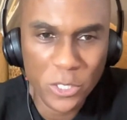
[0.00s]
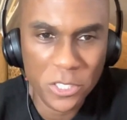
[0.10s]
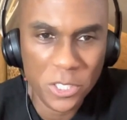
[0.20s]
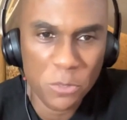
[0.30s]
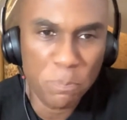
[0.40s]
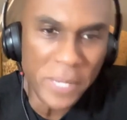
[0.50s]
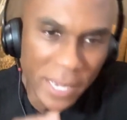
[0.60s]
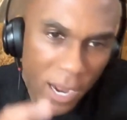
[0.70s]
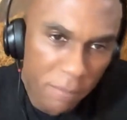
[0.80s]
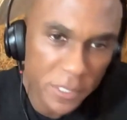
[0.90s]
is be
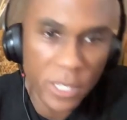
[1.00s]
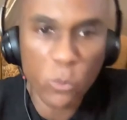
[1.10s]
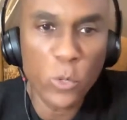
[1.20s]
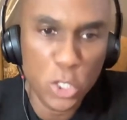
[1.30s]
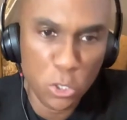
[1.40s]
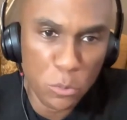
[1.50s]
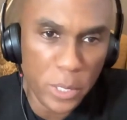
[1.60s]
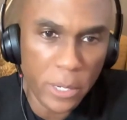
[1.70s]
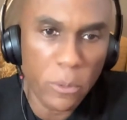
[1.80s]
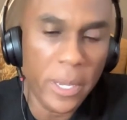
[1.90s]
confident in what you
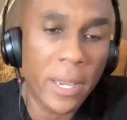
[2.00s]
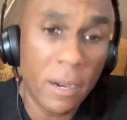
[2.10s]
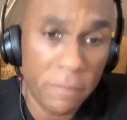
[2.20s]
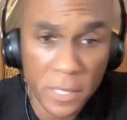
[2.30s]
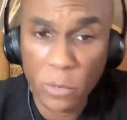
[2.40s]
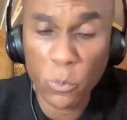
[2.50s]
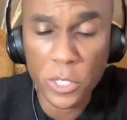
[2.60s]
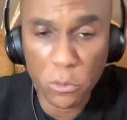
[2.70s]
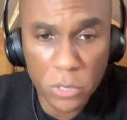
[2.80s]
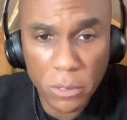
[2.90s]
know and confident in what
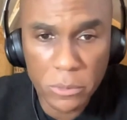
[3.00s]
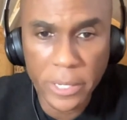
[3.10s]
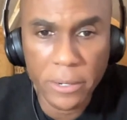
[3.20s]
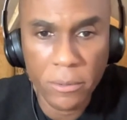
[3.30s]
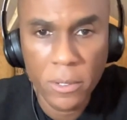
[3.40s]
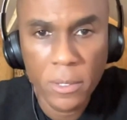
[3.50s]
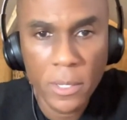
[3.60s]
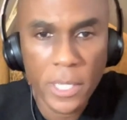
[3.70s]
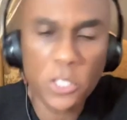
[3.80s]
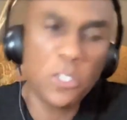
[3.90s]
you don't know.
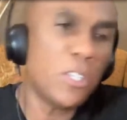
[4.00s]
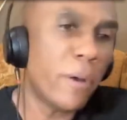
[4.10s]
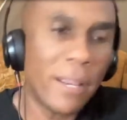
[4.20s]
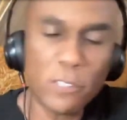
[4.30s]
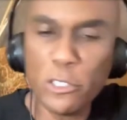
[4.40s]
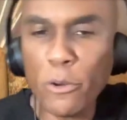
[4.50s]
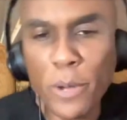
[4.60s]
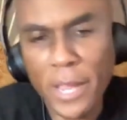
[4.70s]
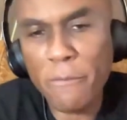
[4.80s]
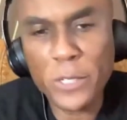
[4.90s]
And so you don't have to know
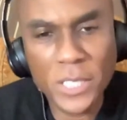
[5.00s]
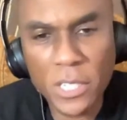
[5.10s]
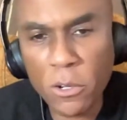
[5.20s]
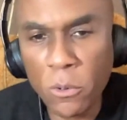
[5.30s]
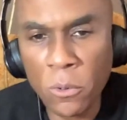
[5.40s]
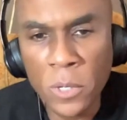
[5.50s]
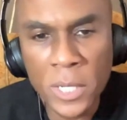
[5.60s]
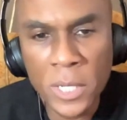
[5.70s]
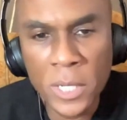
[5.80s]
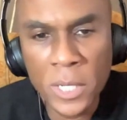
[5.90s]
every single
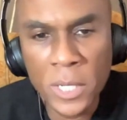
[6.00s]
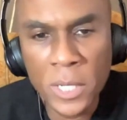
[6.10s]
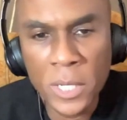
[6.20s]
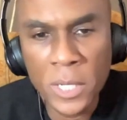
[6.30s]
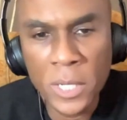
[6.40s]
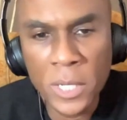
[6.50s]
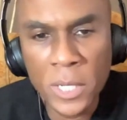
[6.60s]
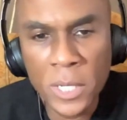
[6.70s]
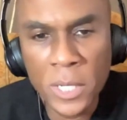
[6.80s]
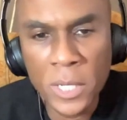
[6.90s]
iteration of the
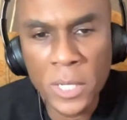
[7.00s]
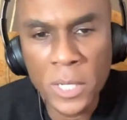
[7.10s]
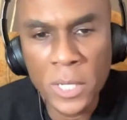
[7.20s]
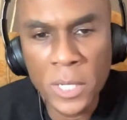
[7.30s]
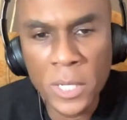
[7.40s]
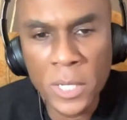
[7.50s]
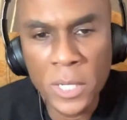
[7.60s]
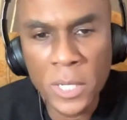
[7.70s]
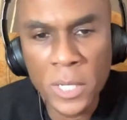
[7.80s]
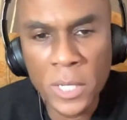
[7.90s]
science, every
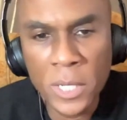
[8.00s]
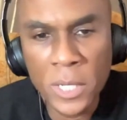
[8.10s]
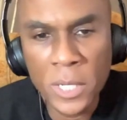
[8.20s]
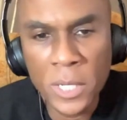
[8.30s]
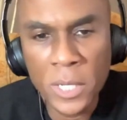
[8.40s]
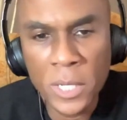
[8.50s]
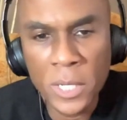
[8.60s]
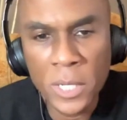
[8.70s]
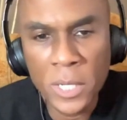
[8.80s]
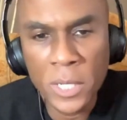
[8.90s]
newest literature, every
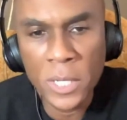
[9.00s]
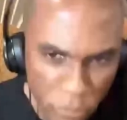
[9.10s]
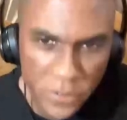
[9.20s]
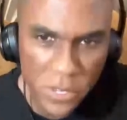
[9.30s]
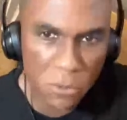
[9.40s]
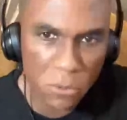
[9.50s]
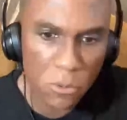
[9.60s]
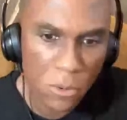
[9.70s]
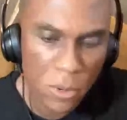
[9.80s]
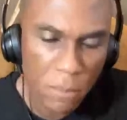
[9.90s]
newest review,
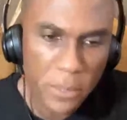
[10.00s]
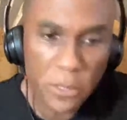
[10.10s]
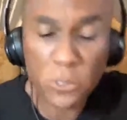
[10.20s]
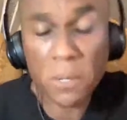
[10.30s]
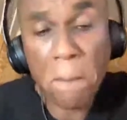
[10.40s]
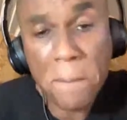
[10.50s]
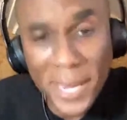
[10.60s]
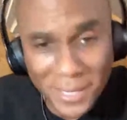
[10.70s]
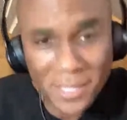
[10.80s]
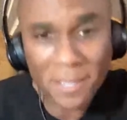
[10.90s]
but there's some
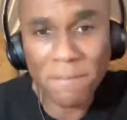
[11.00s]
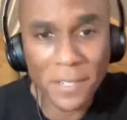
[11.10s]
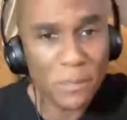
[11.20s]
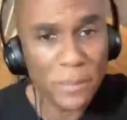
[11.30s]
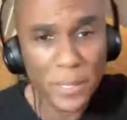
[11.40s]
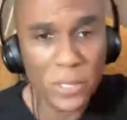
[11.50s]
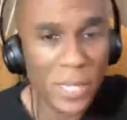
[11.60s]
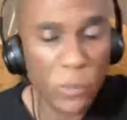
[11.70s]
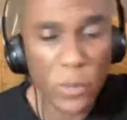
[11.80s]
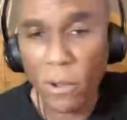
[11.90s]
basic fundamentals
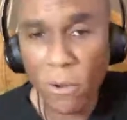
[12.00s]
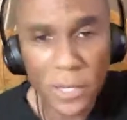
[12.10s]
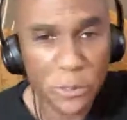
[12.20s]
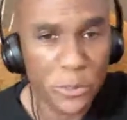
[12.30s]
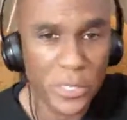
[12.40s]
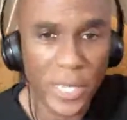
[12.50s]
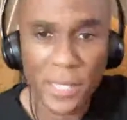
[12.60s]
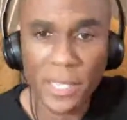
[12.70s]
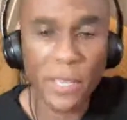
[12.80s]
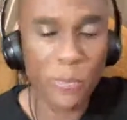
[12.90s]
that we all
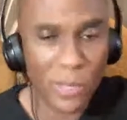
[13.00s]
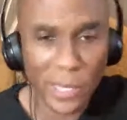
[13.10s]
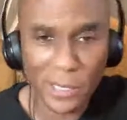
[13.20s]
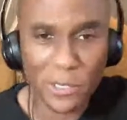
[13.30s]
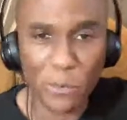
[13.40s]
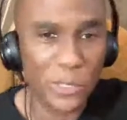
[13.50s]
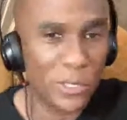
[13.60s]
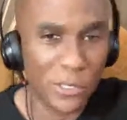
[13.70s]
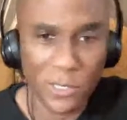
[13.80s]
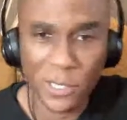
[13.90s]
understand and can relate to, which
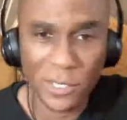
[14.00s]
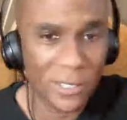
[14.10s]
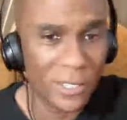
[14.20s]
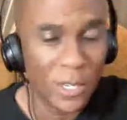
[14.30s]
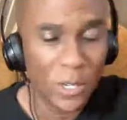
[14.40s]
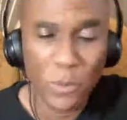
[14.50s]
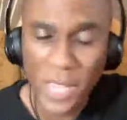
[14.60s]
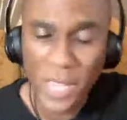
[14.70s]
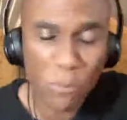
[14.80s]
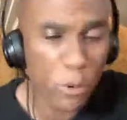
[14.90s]
is just if
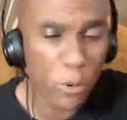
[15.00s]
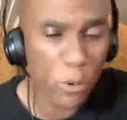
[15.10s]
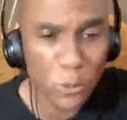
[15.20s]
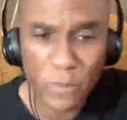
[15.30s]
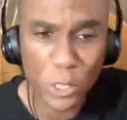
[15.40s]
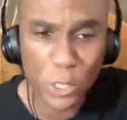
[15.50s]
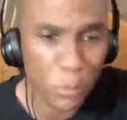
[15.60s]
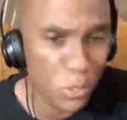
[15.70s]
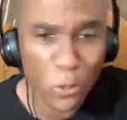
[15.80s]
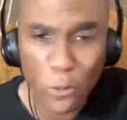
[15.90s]
you eat more fruits,
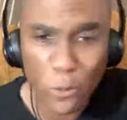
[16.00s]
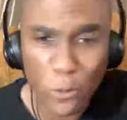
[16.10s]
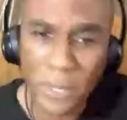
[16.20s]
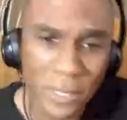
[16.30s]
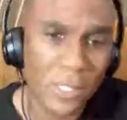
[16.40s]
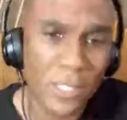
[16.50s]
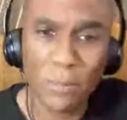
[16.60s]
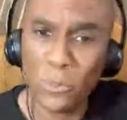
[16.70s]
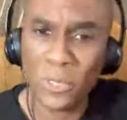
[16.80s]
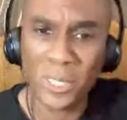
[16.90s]
vegetables, whole grains, beans,
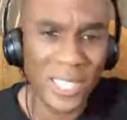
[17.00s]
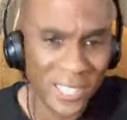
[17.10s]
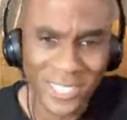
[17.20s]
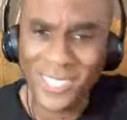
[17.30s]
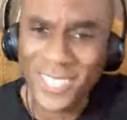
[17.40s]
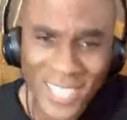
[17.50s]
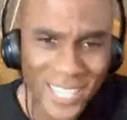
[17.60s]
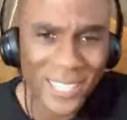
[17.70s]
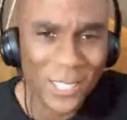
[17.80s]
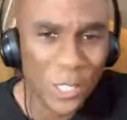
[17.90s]
legumes, nuts, and
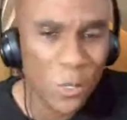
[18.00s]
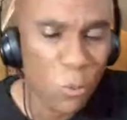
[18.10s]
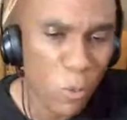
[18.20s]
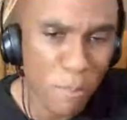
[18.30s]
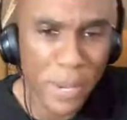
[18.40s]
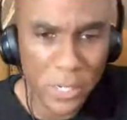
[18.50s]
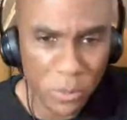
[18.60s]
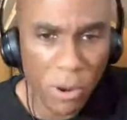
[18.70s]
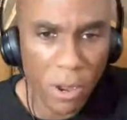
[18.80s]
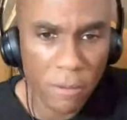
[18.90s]
seeds, we're
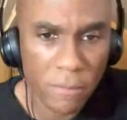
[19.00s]
better off.